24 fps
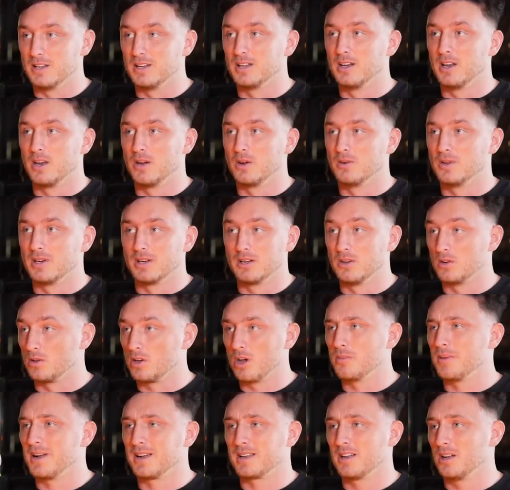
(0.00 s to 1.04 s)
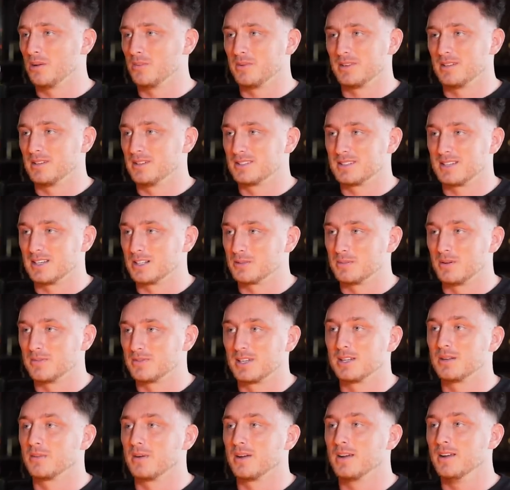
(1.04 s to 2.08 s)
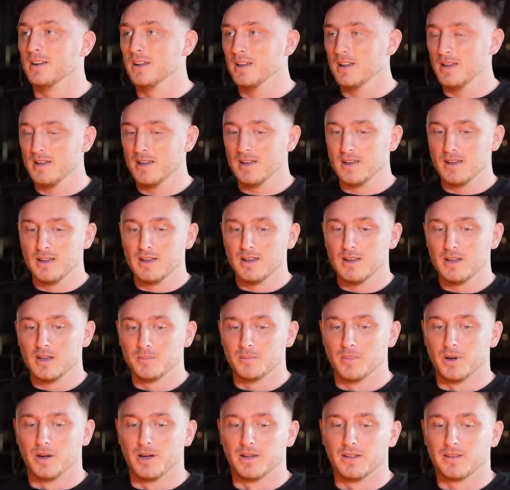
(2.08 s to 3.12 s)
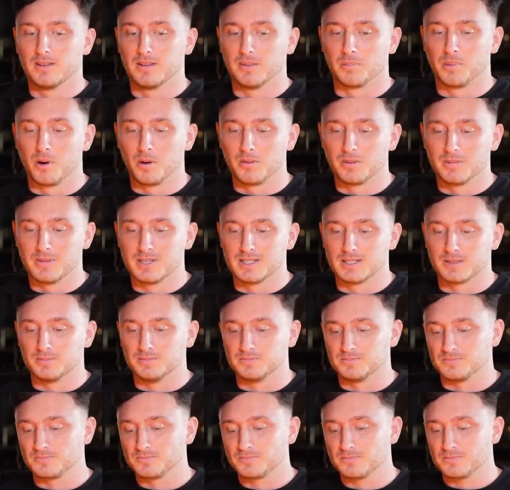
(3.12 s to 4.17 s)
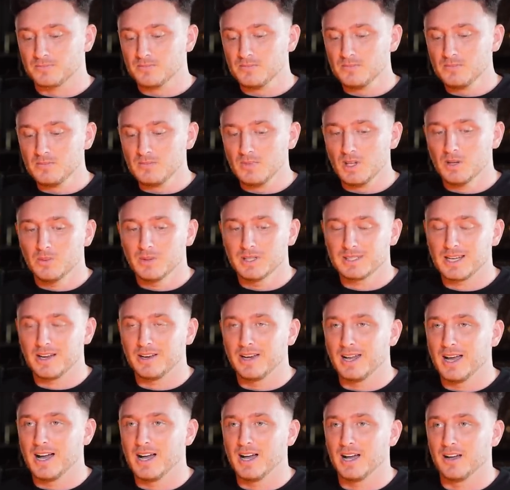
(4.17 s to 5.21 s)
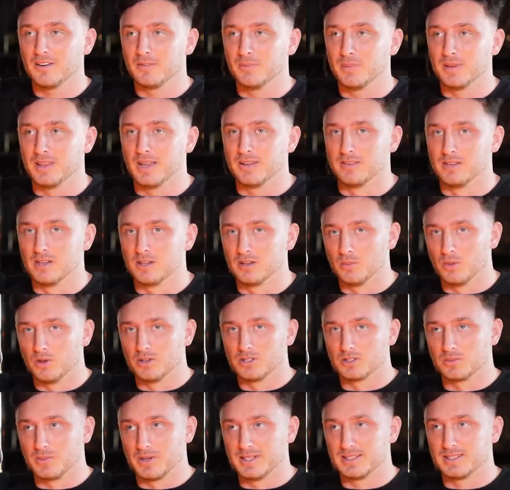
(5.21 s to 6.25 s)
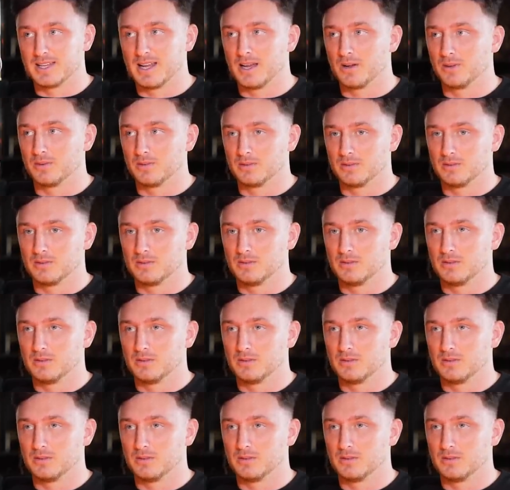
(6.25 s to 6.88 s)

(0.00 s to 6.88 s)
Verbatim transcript: it alone, and it'll go back up within six months anyway. Yeah. But the problem is, went down half, but then the other ones went down.